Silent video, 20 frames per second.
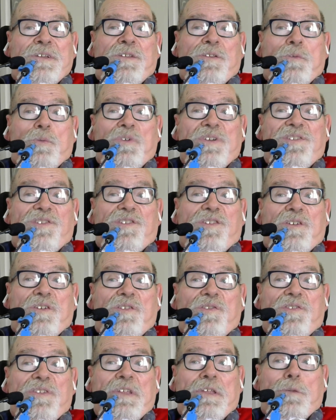So he's
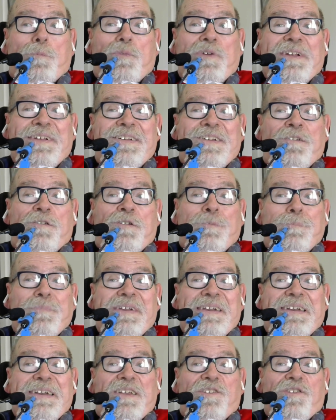still celebrating
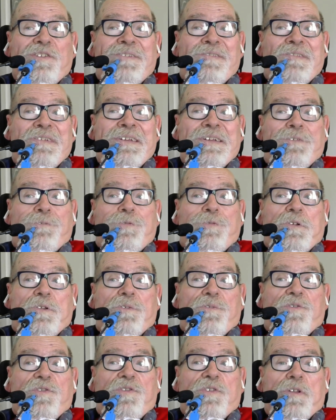Mass in
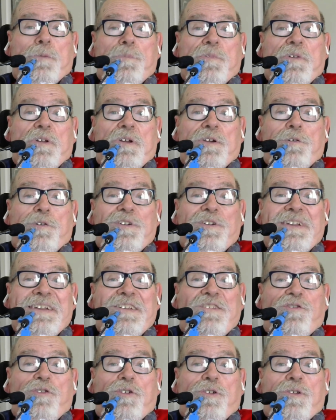front of some
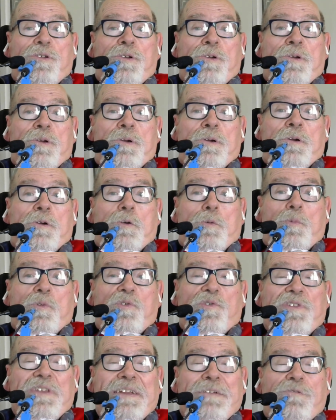congregation
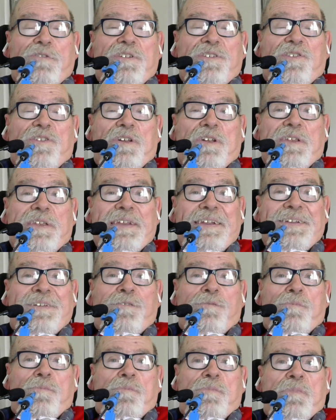almost every
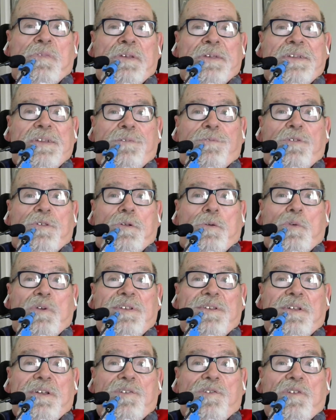Sunday, even though
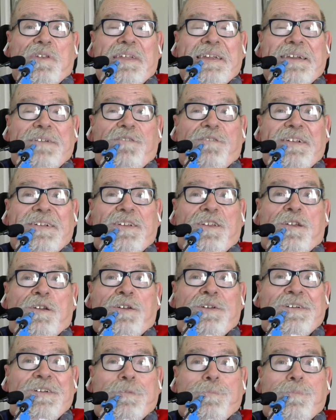he doesn't have any
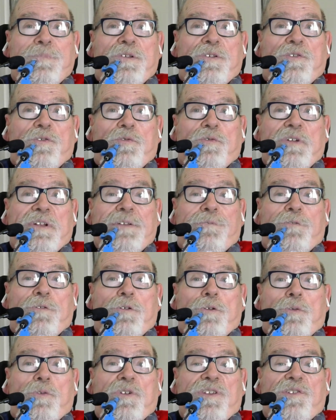administrative
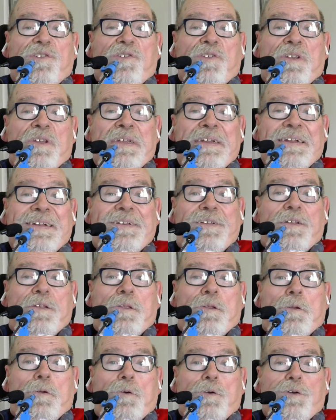duties any
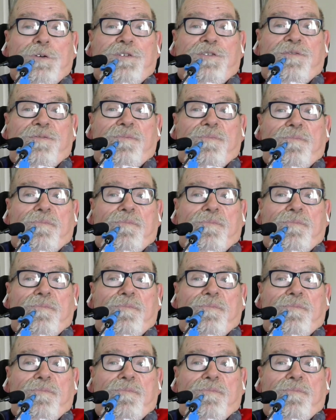longer.